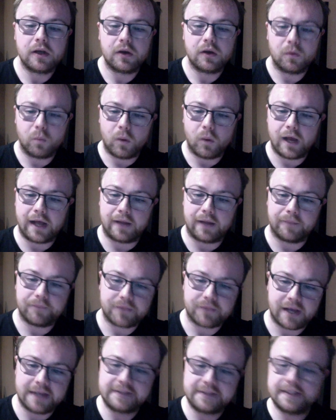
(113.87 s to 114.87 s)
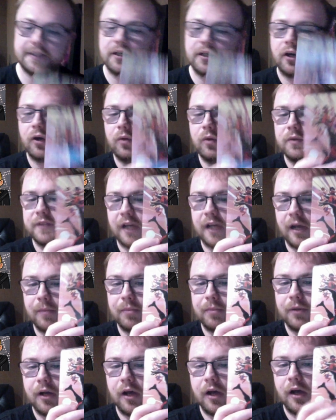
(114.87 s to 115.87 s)
Well, I did hold
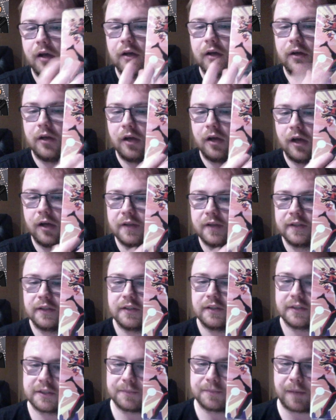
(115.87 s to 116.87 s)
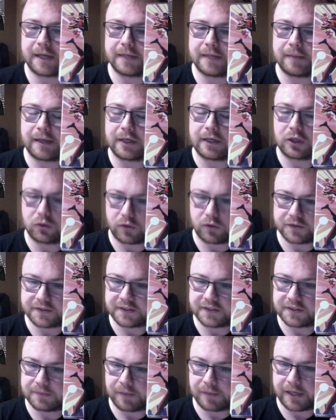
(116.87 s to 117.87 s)
up Spider-Man Across
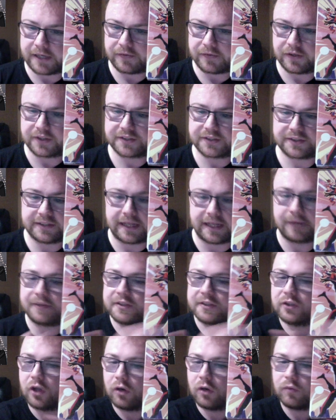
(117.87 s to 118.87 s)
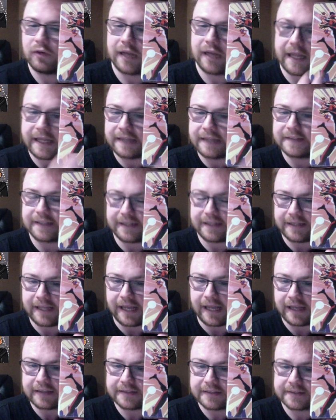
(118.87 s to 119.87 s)
the Spider-Verse. Now, it's not relating to
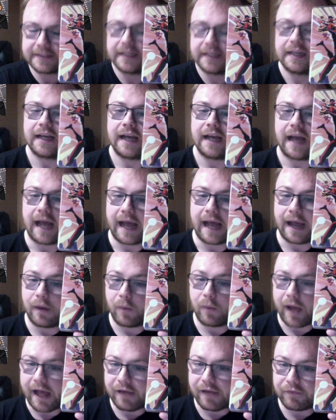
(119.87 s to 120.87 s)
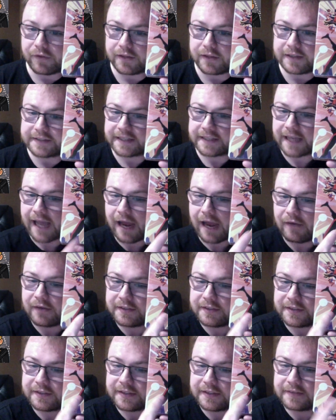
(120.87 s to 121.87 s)
this. However, there's a
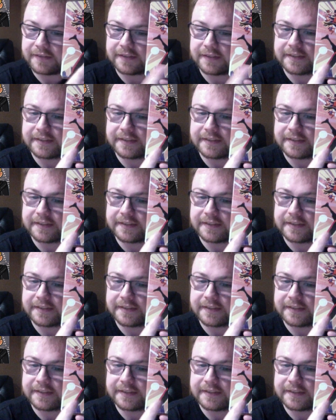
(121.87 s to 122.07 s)
character that does